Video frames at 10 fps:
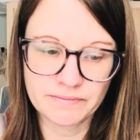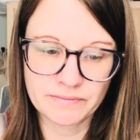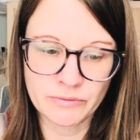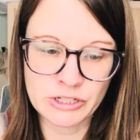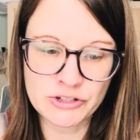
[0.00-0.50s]

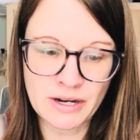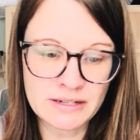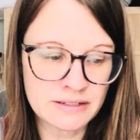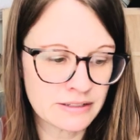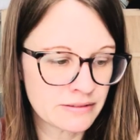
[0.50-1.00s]
We tried
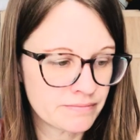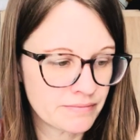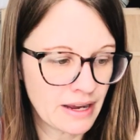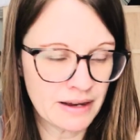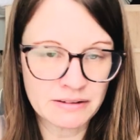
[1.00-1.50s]
to
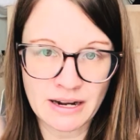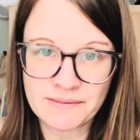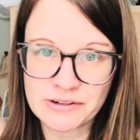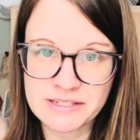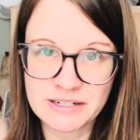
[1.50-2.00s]
have
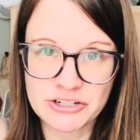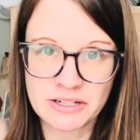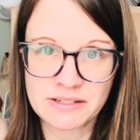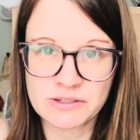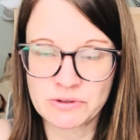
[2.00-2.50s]

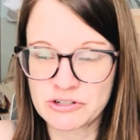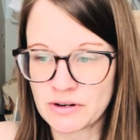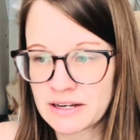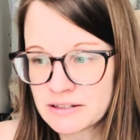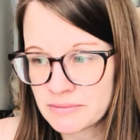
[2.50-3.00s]
conversations. We
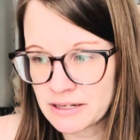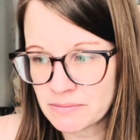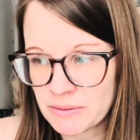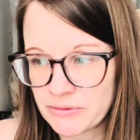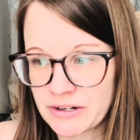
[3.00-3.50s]
tried to make
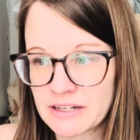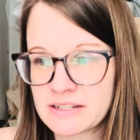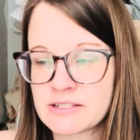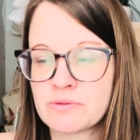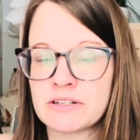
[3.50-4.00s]

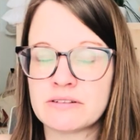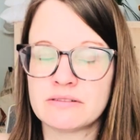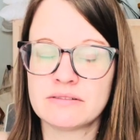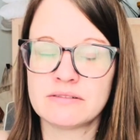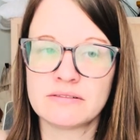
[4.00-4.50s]
memories. We
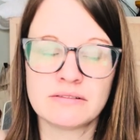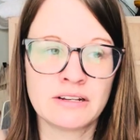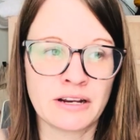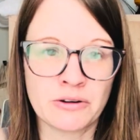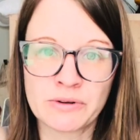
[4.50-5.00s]

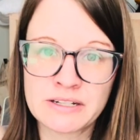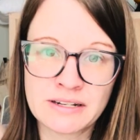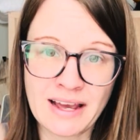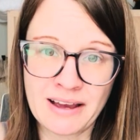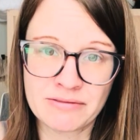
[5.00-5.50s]
did
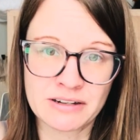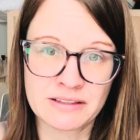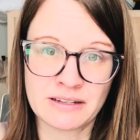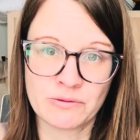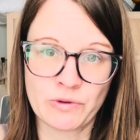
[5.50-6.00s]

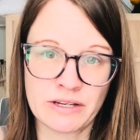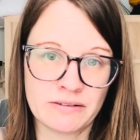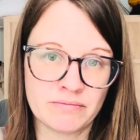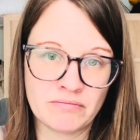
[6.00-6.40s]
everything we